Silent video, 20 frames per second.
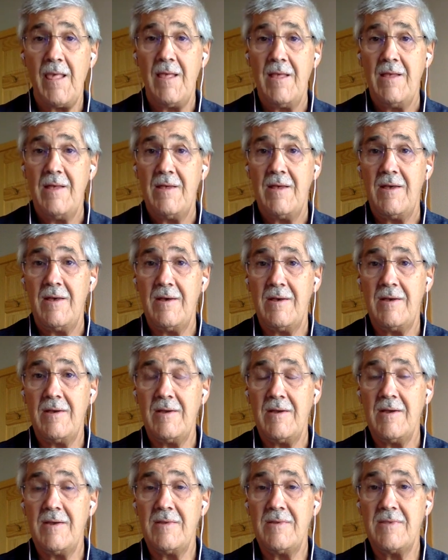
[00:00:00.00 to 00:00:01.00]

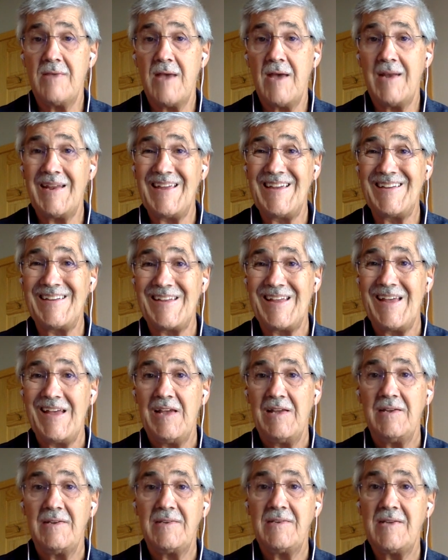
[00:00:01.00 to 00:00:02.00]
in that it
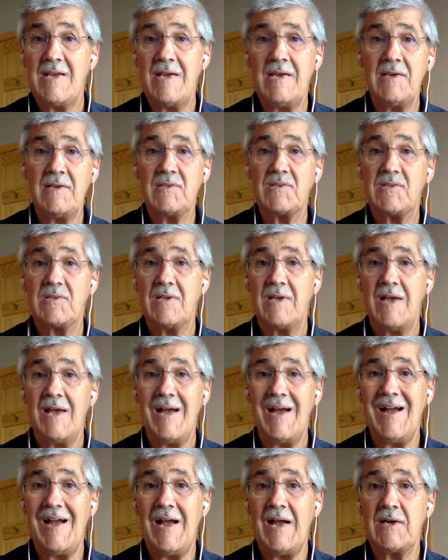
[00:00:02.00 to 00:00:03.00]
takes
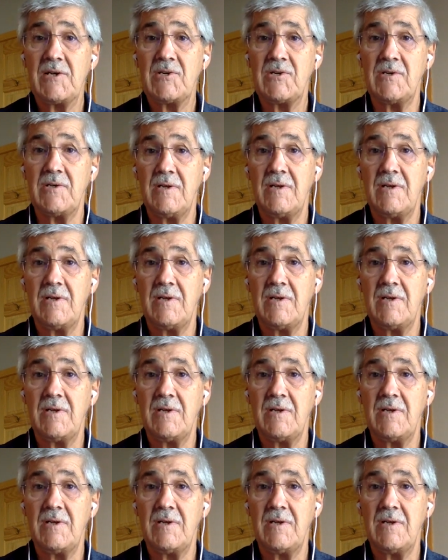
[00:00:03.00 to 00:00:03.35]
action.